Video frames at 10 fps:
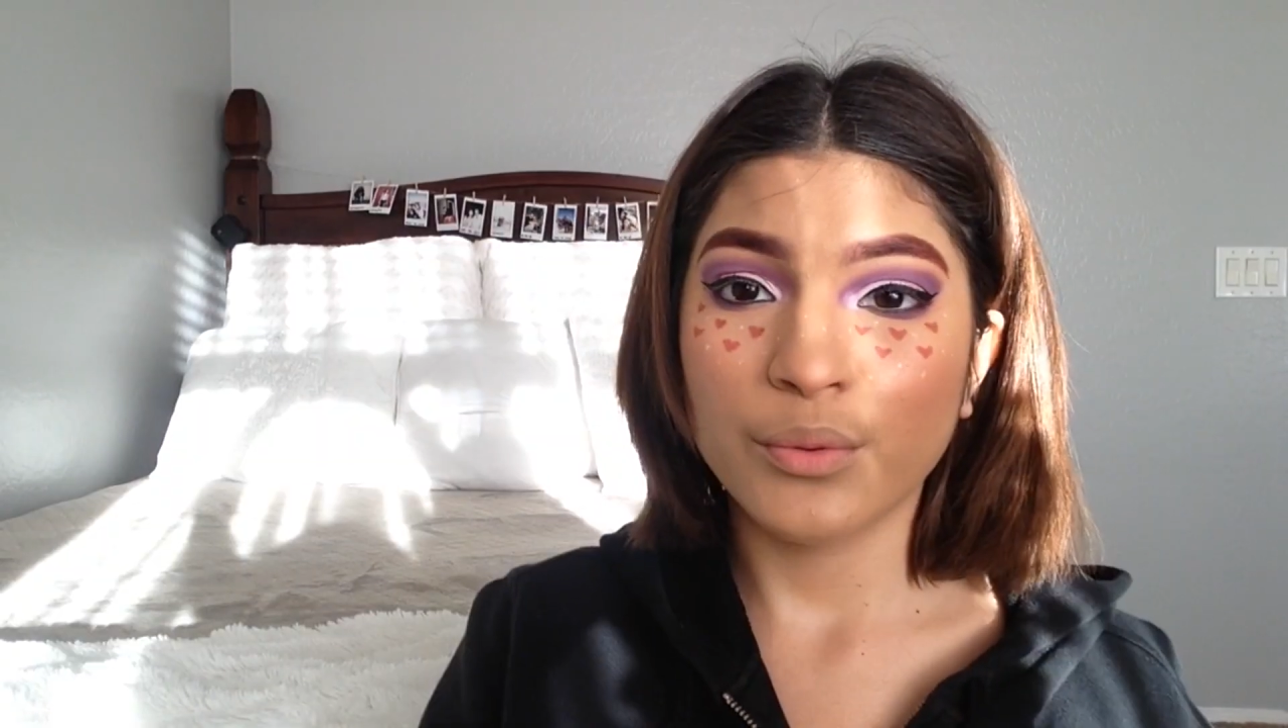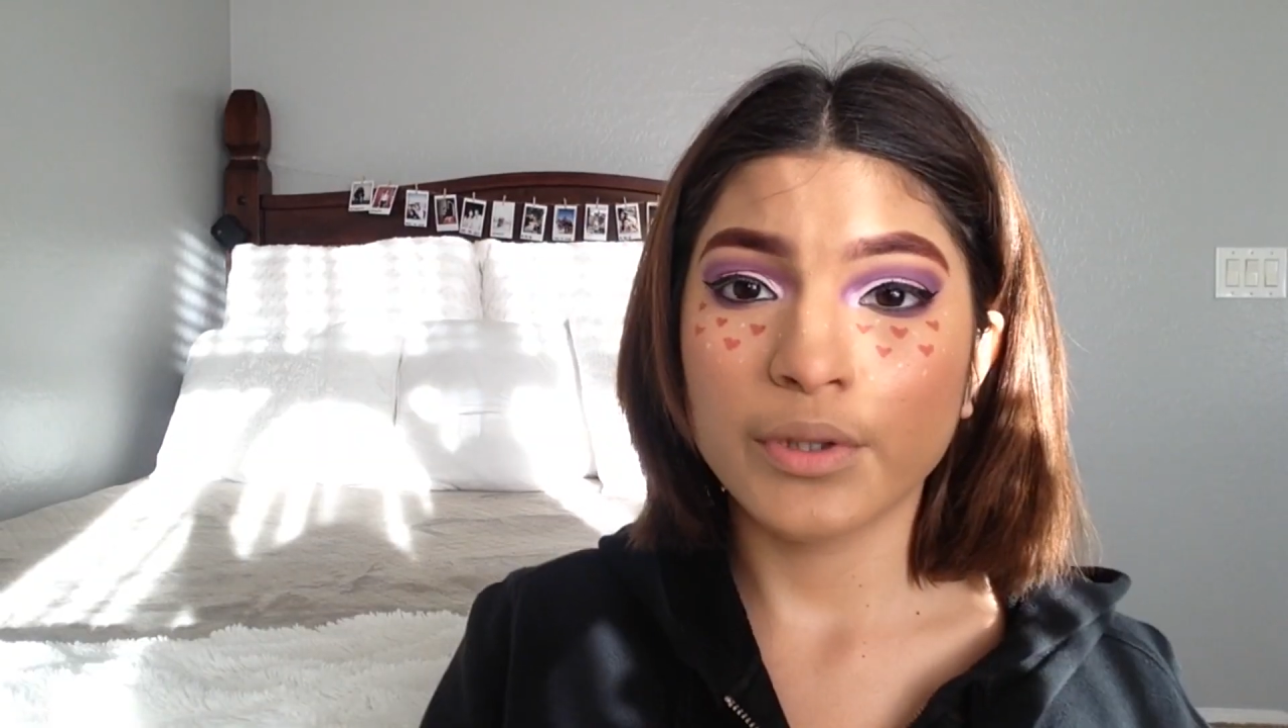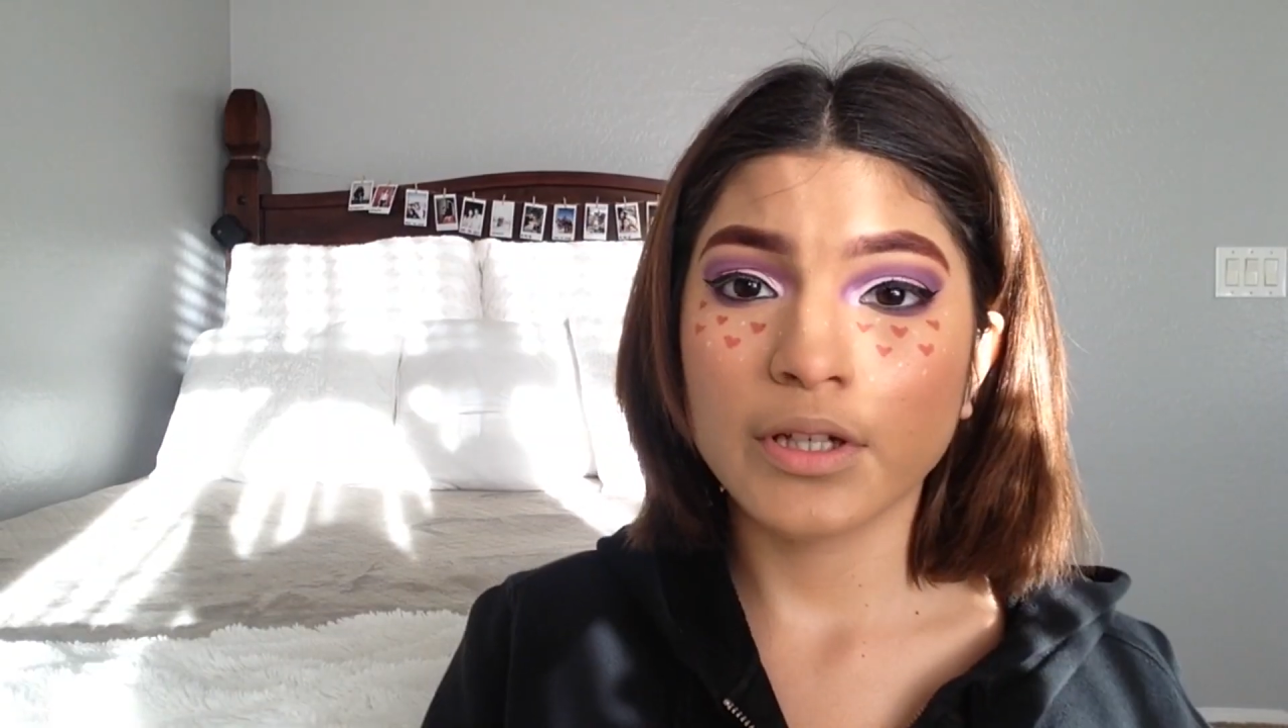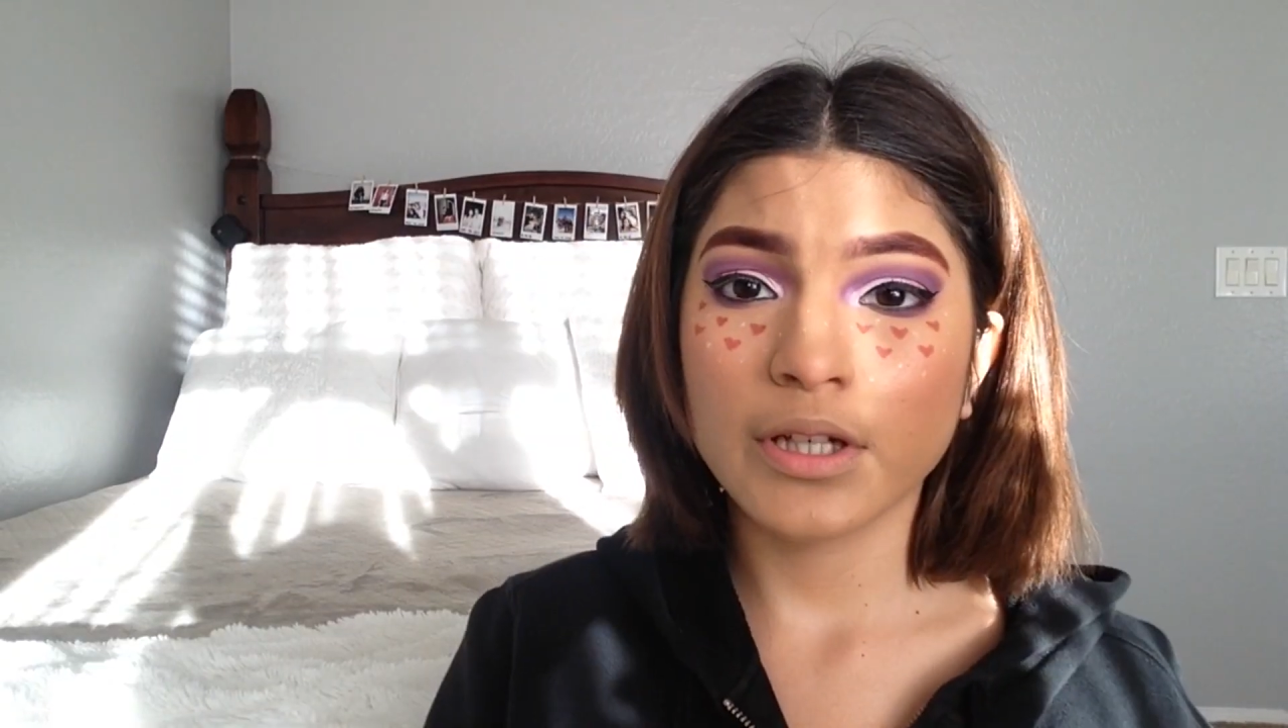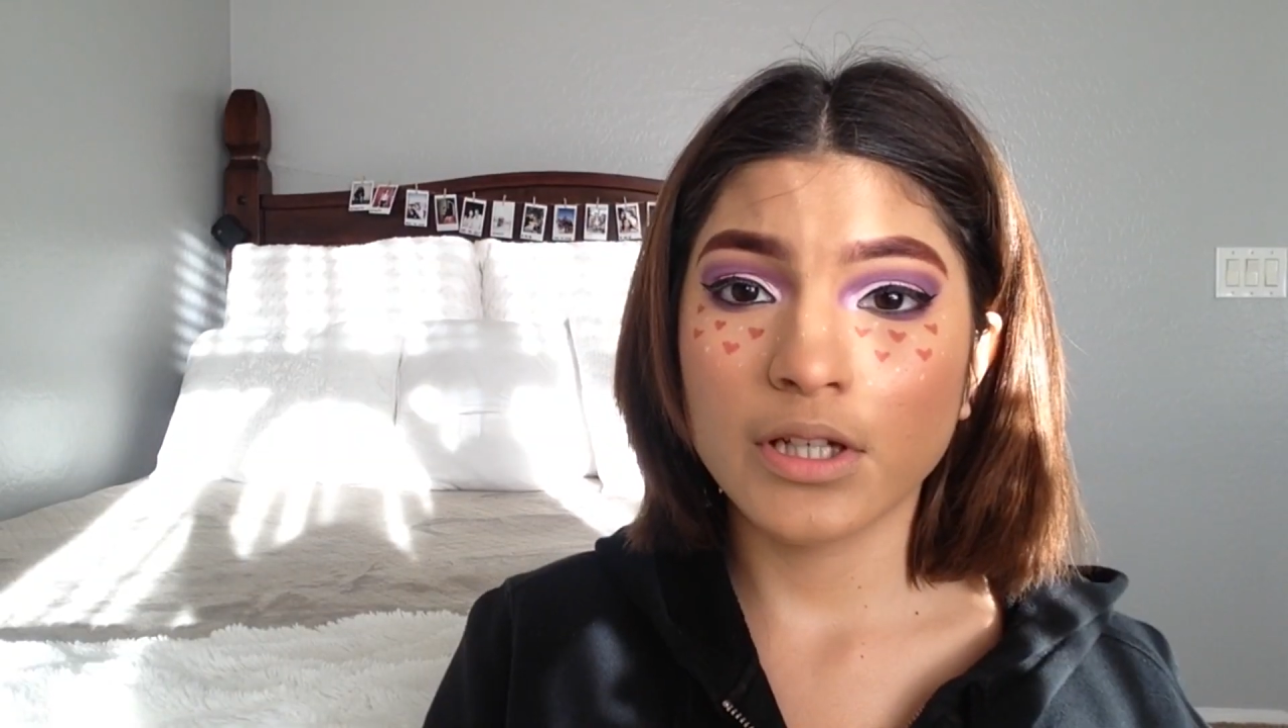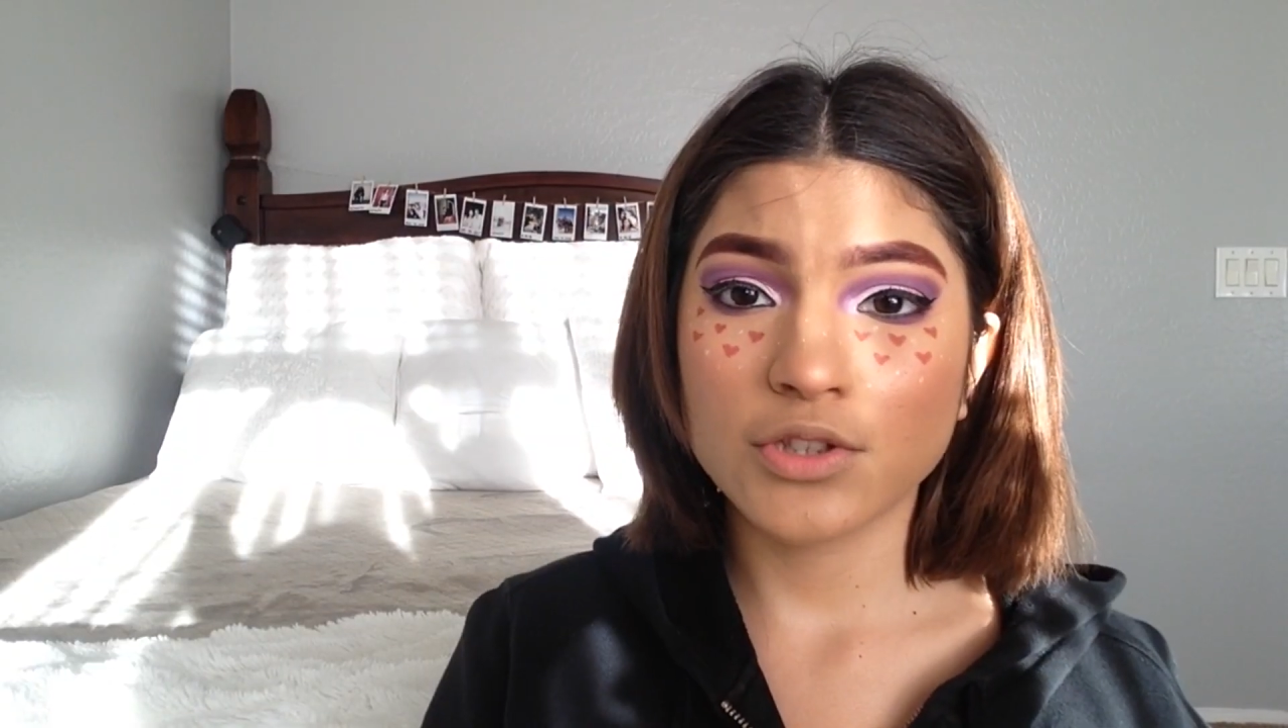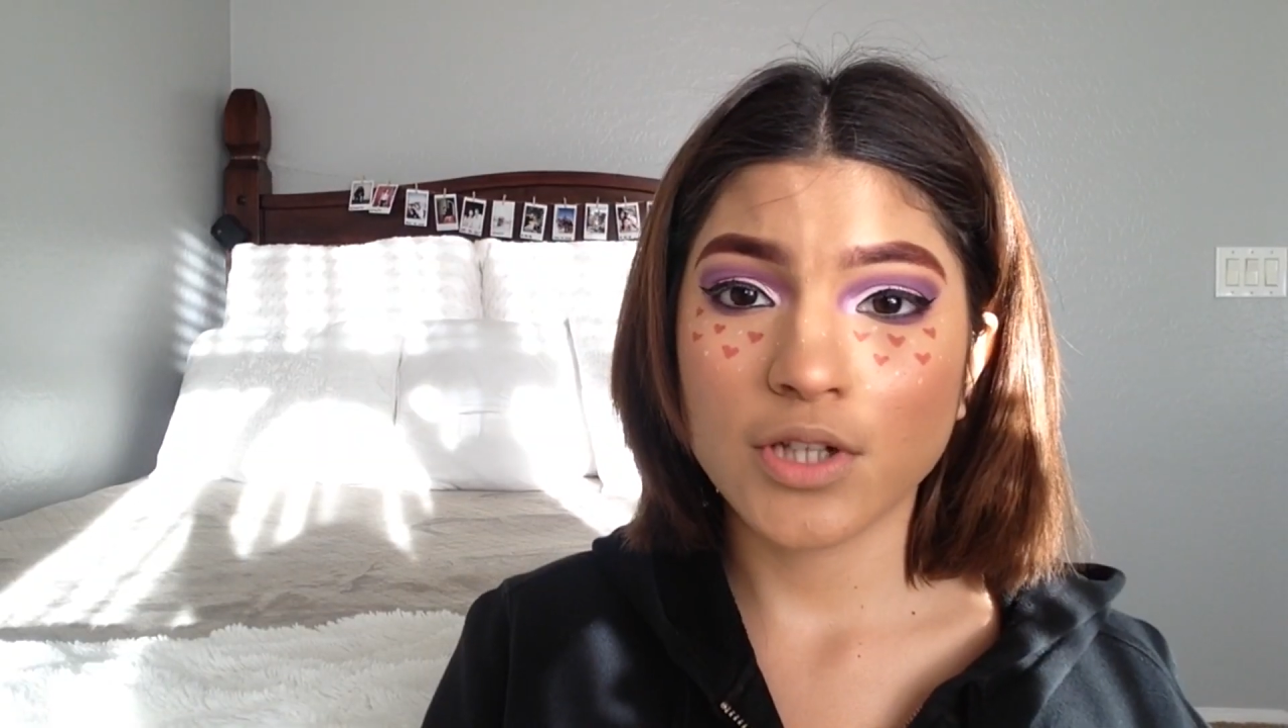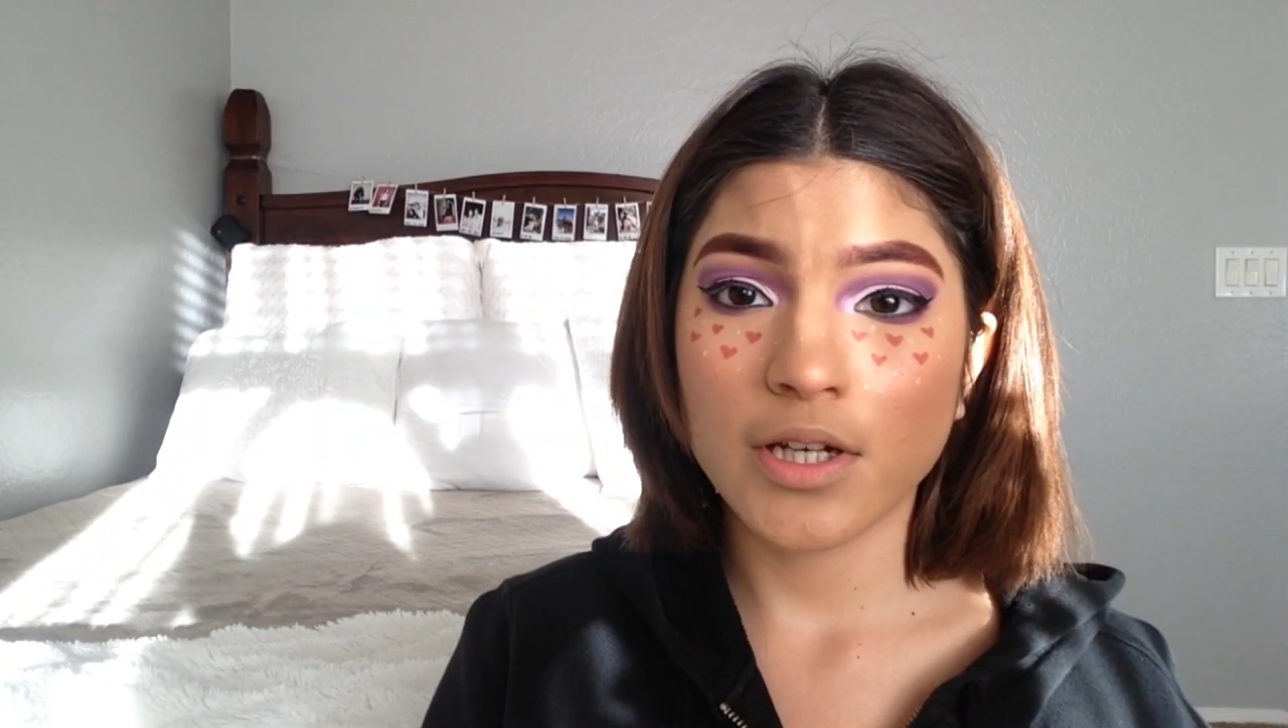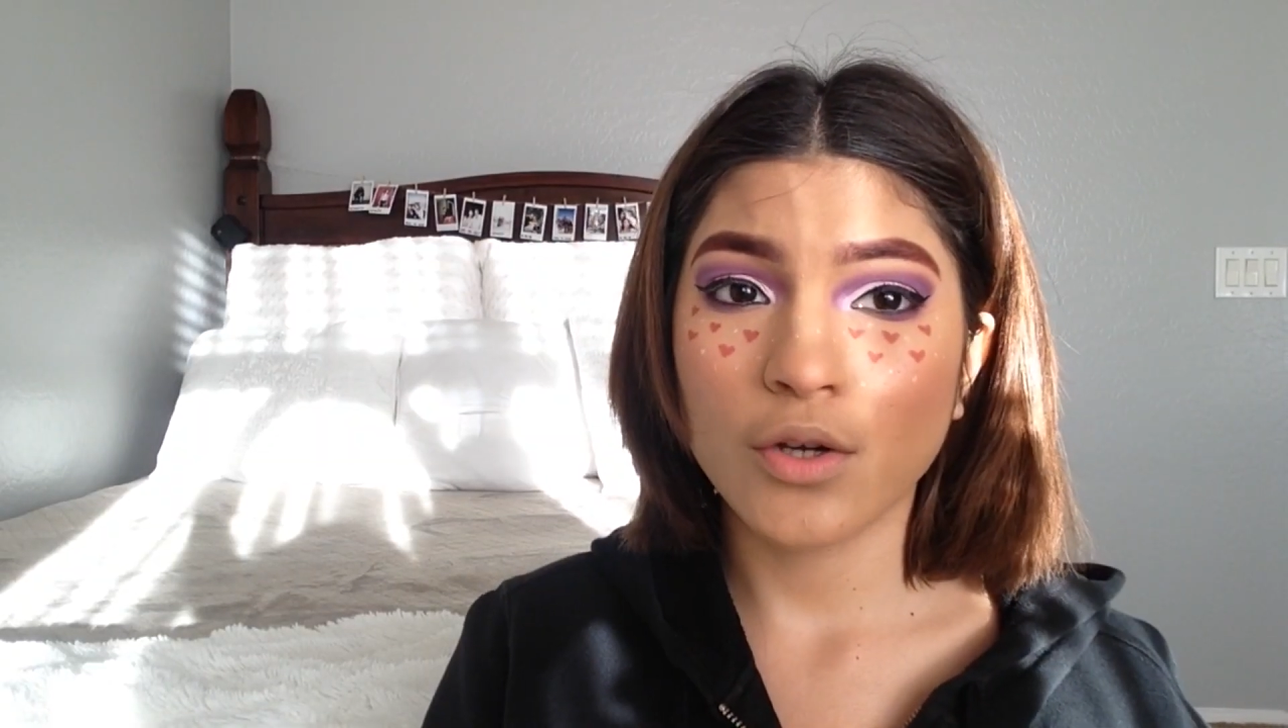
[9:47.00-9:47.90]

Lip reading: We're gonna try to